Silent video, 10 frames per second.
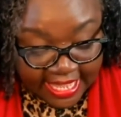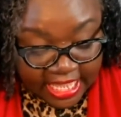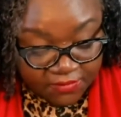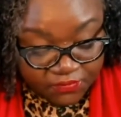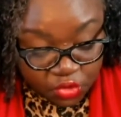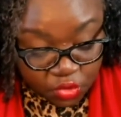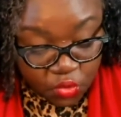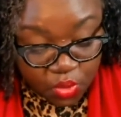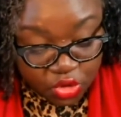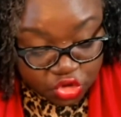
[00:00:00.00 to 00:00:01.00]
if you
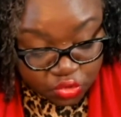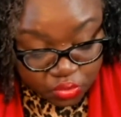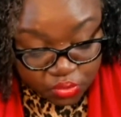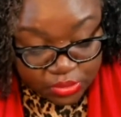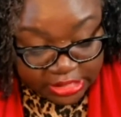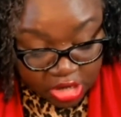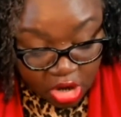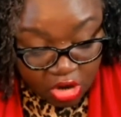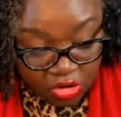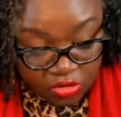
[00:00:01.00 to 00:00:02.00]
were truly
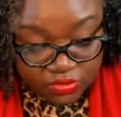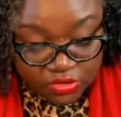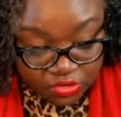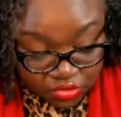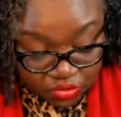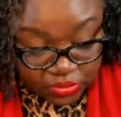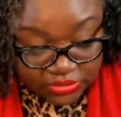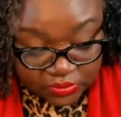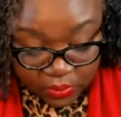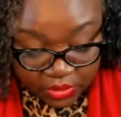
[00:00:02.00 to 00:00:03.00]
called to do
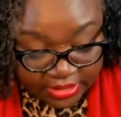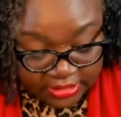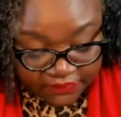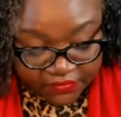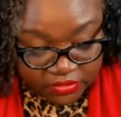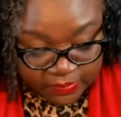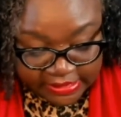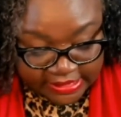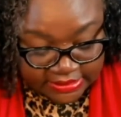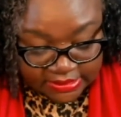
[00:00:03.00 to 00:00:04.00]
this work in the first
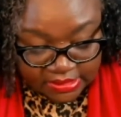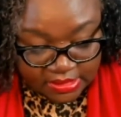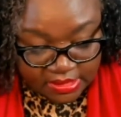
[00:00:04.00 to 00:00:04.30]
place.